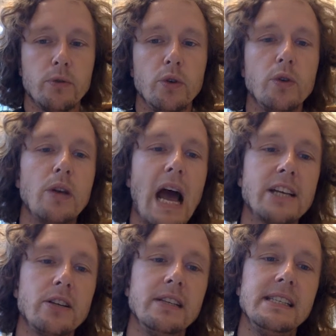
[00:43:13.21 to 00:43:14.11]
So you could
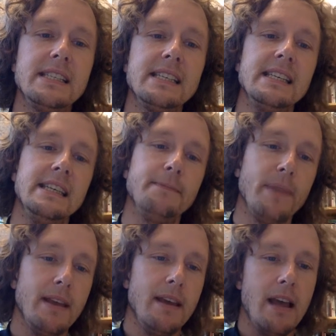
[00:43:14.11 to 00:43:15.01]
actually see
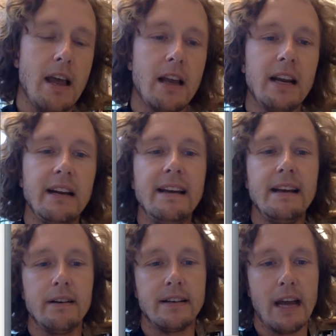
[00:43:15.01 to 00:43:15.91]
a
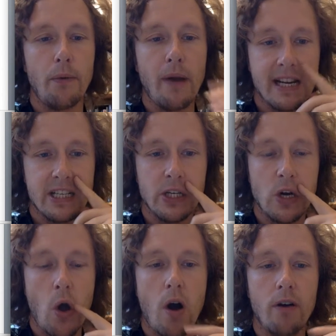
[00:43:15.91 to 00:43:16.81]
clear direction
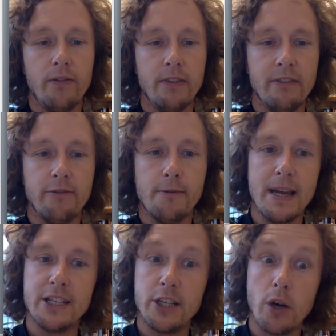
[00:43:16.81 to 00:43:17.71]
of
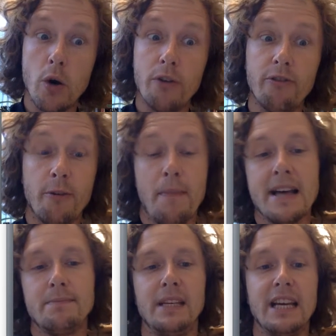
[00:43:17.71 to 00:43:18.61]
information going from
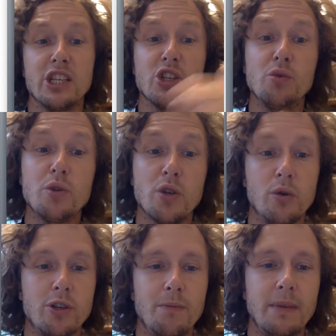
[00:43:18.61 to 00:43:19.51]
mass media to
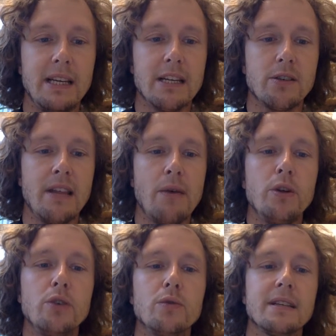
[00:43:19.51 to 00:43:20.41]
social media. So they were
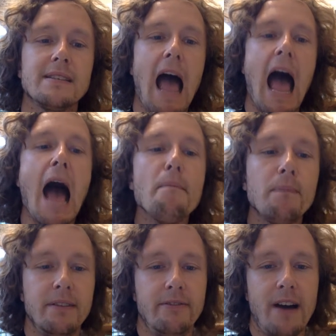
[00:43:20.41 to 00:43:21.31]
used as
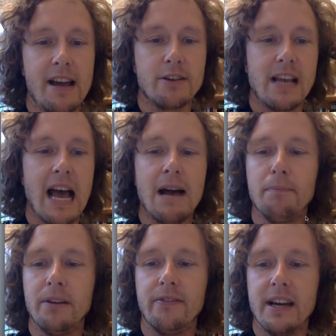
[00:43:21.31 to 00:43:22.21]
amplifiers,
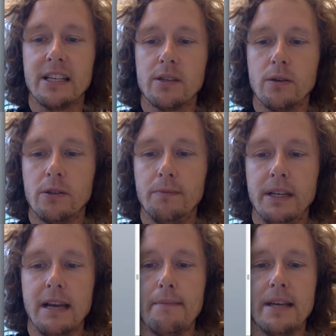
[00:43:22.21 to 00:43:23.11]
amplifying social
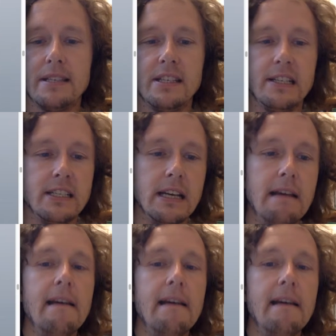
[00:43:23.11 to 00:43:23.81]
media messages.